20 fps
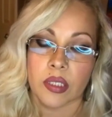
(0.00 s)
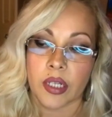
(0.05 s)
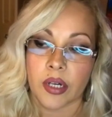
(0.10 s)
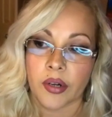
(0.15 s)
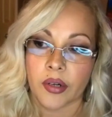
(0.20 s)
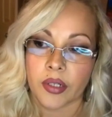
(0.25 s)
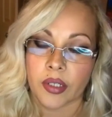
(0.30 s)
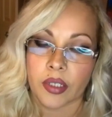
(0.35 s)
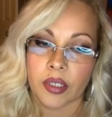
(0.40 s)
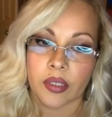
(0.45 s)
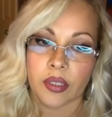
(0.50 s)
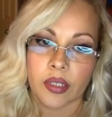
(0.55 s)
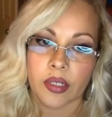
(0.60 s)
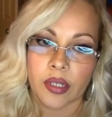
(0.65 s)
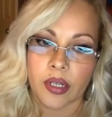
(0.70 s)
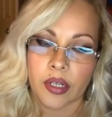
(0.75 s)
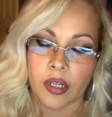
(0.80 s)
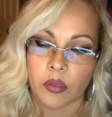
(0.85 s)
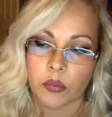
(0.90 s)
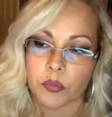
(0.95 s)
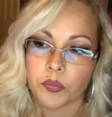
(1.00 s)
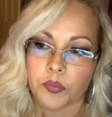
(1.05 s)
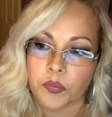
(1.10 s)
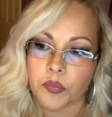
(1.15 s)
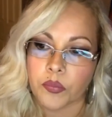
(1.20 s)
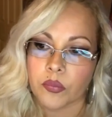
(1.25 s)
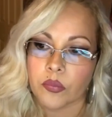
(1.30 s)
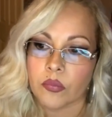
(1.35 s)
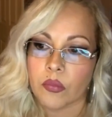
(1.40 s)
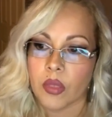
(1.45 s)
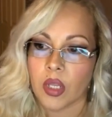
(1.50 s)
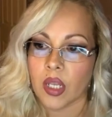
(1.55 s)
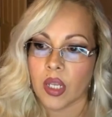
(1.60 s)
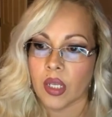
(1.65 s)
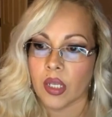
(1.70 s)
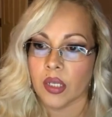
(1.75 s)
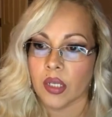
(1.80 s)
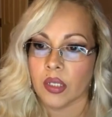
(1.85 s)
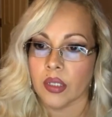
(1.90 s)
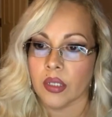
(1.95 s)
And they even stated on
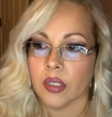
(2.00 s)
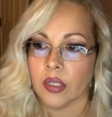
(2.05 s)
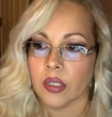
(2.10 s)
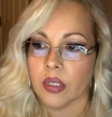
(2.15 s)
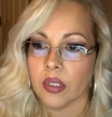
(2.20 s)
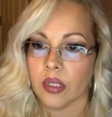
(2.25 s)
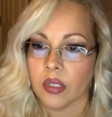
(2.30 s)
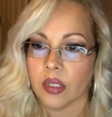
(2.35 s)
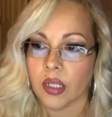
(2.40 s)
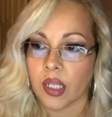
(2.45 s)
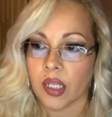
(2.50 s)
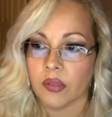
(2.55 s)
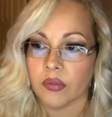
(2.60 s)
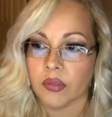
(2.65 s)
there that